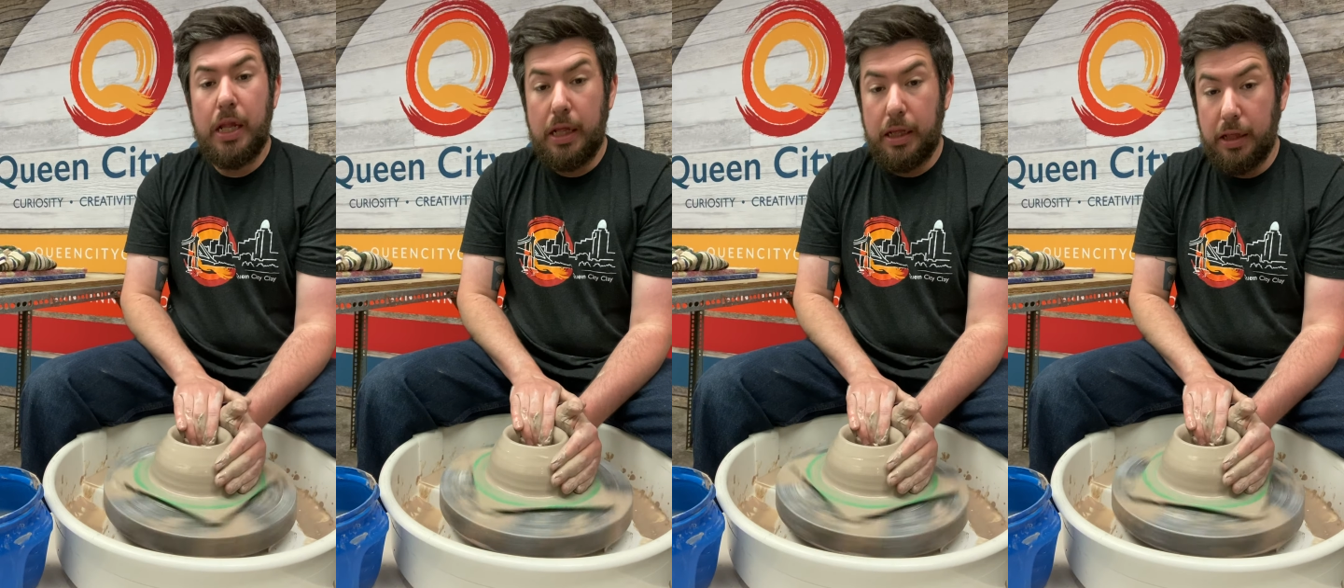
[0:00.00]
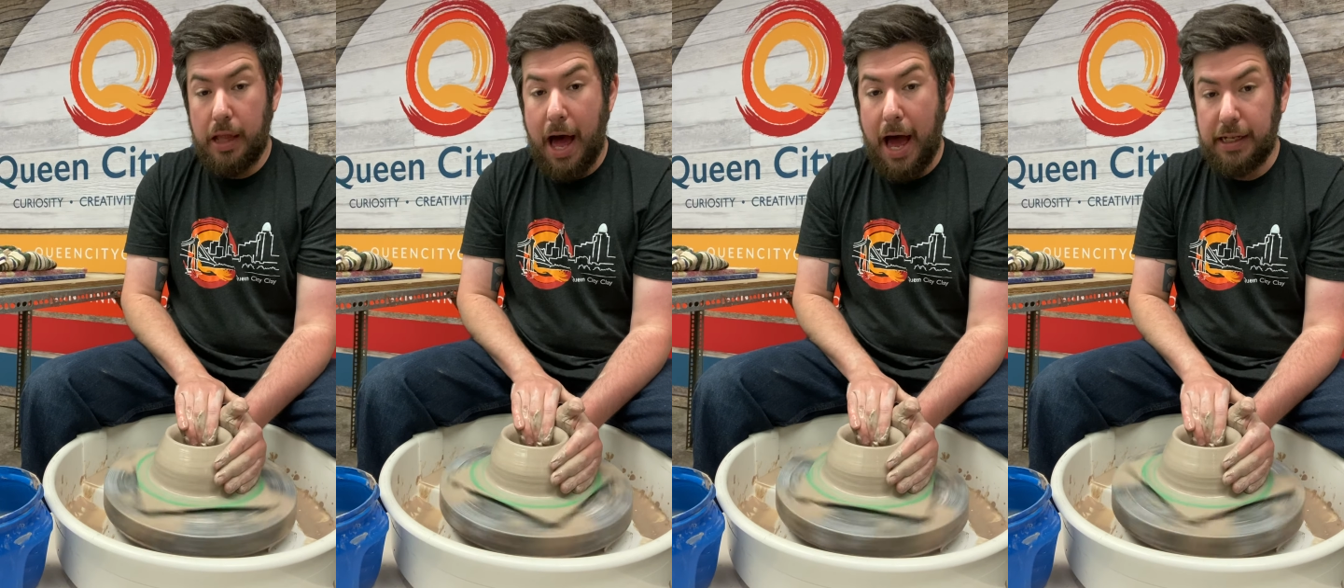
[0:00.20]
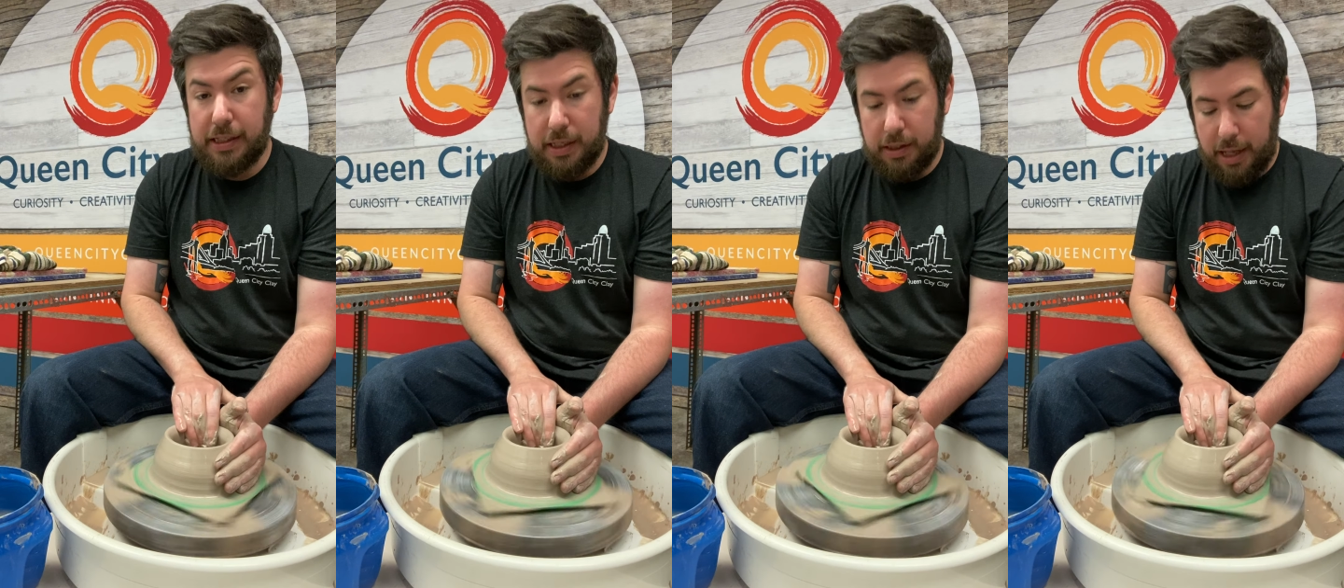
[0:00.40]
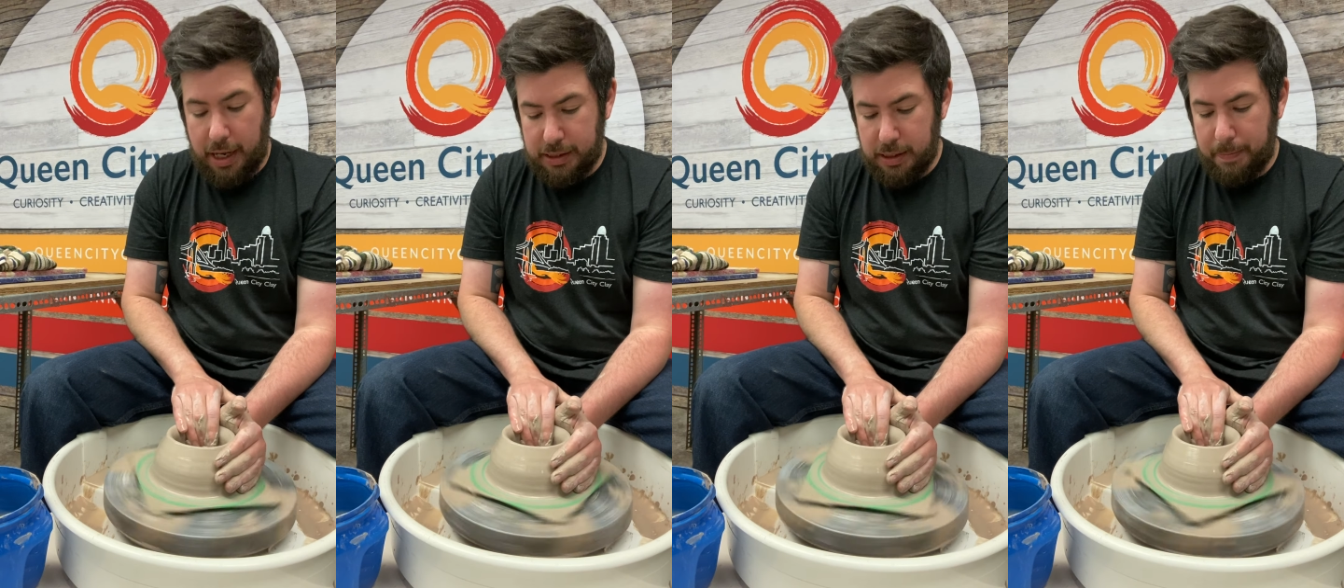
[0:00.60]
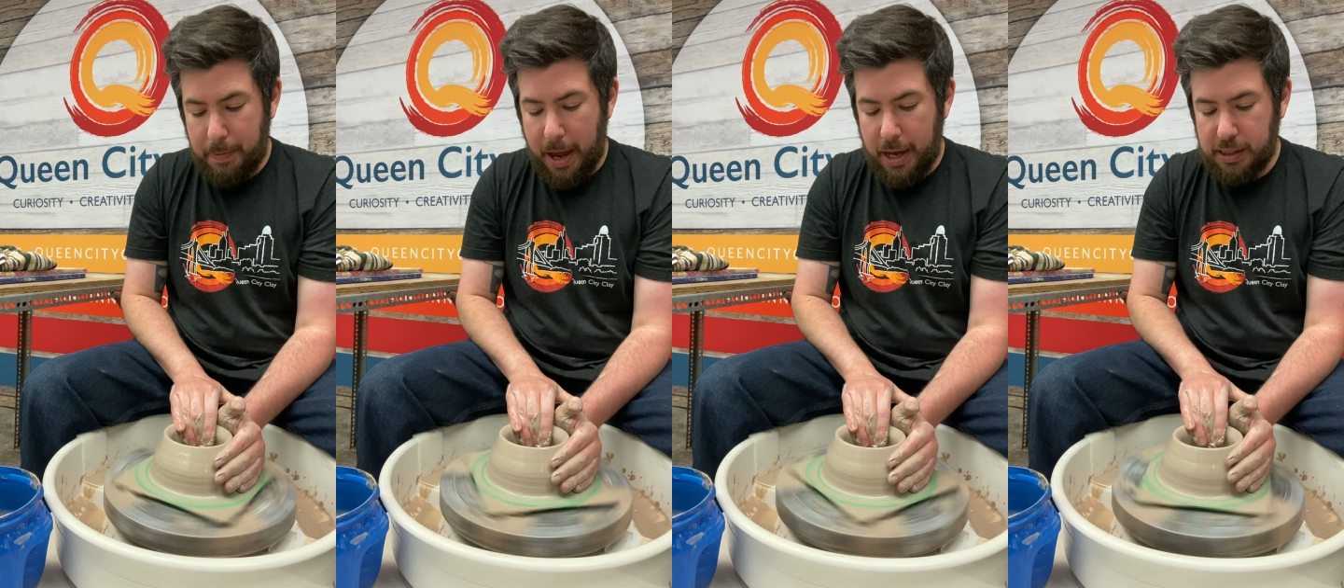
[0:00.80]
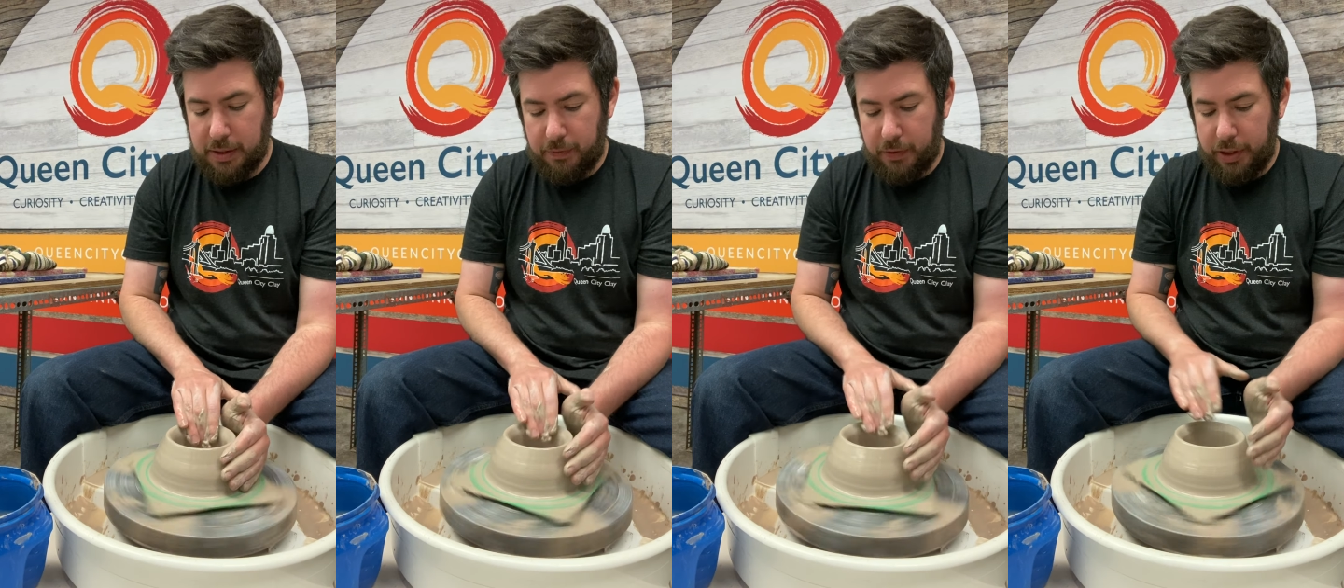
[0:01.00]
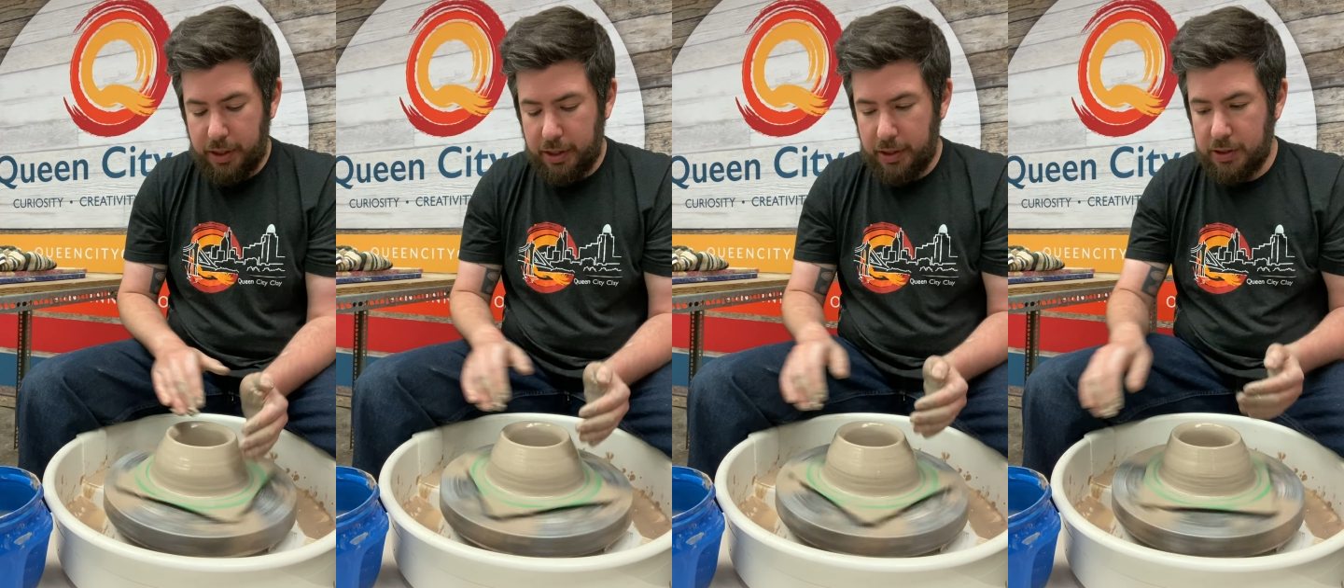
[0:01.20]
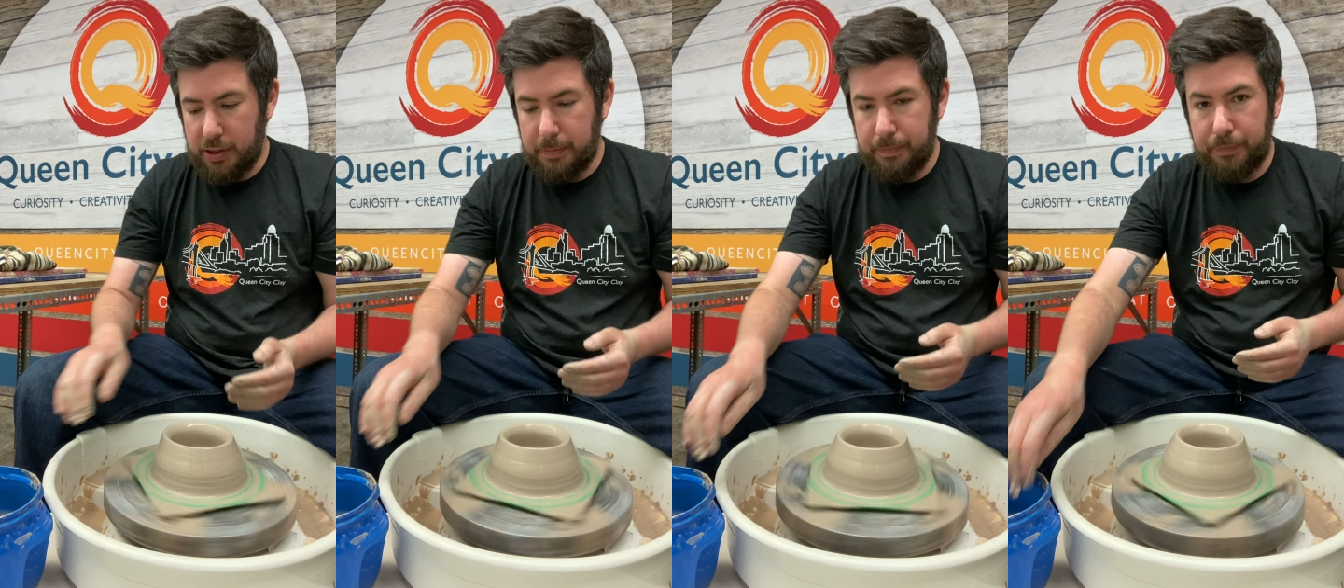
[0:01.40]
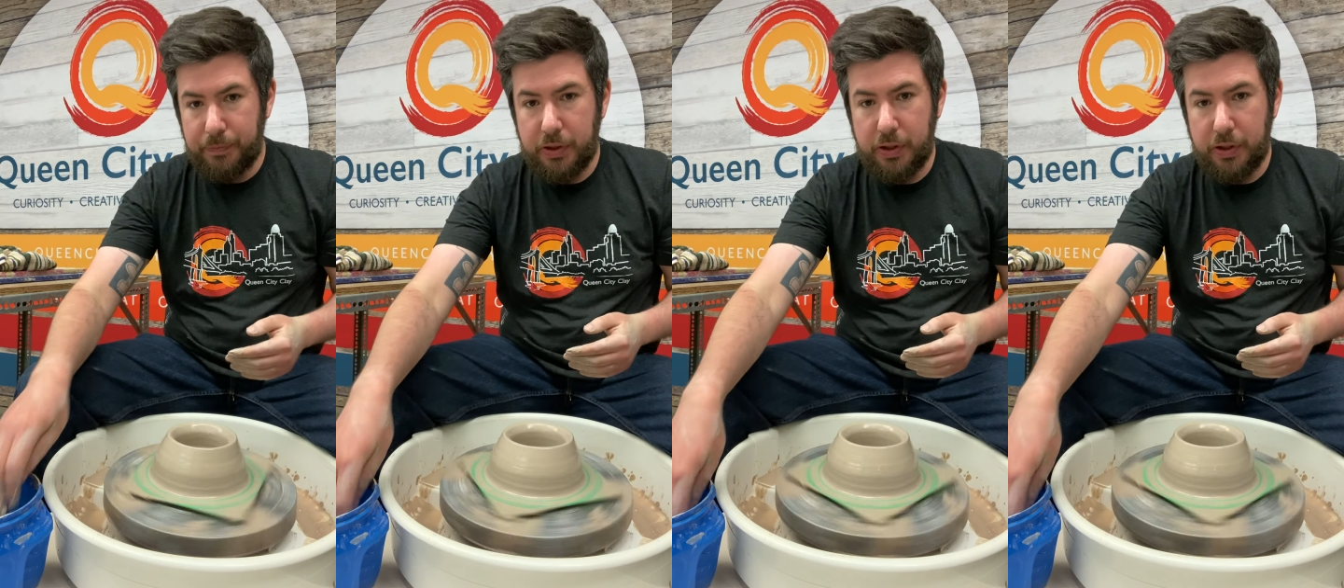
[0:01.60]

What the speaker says: lots and lots of pots for years,